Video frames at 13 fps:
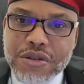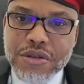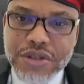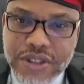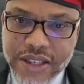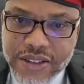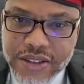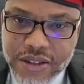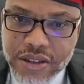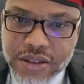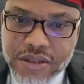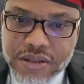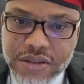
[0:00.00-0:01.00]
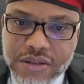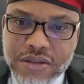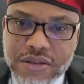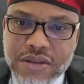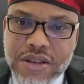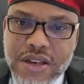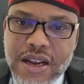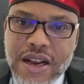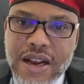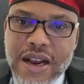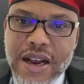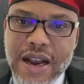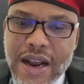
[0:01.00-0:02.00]
to jettison
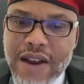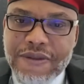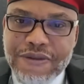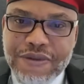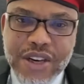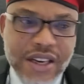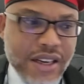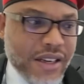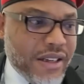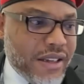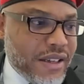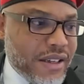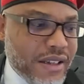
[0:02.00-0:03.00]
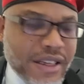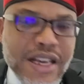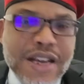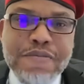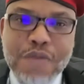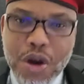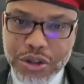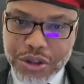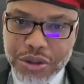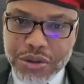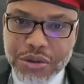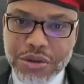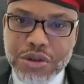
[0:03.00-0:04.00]
every
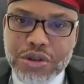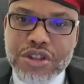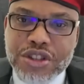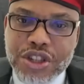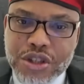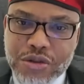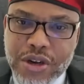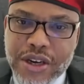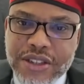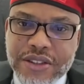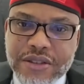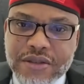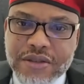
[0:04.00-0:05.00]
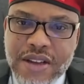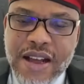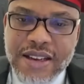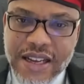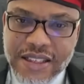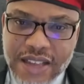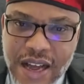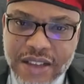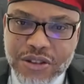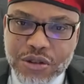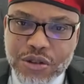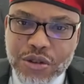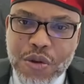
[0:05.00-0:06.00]
emotional consideration that has
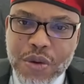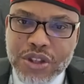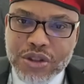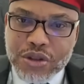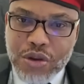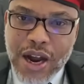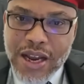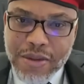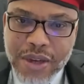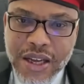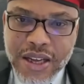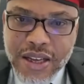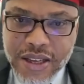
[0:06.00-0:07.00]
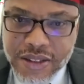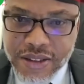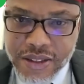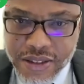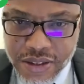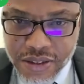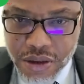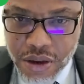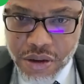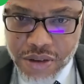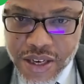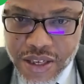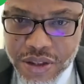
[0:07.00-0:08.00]
to do with tribe, ethnicity,
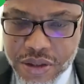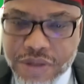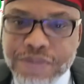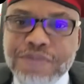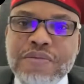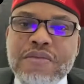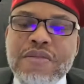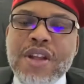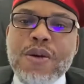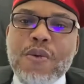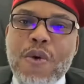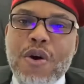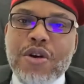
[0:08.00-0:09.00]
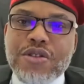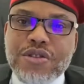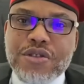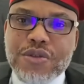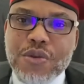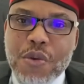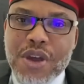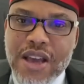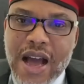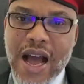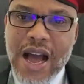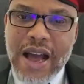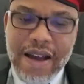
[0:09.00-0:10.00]
or religion? Once we
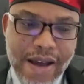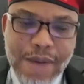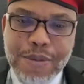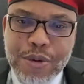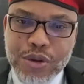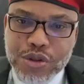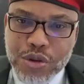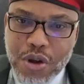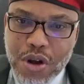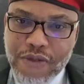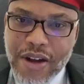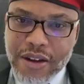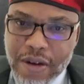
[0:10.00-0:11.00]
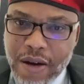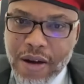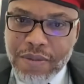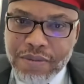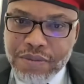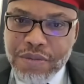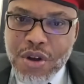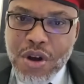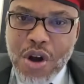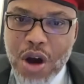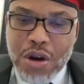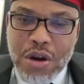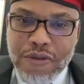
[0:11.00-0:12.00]
are able to overcome
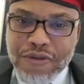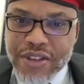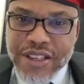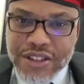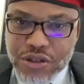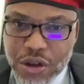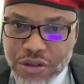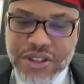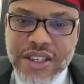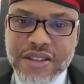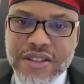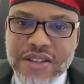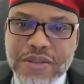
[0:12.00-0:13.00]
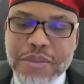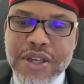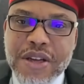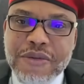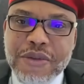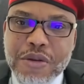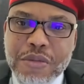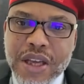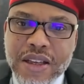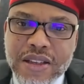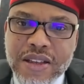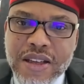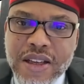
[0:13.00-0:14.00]
all of this nonsense, believe you
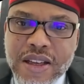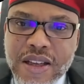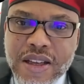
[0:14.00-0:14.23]
me,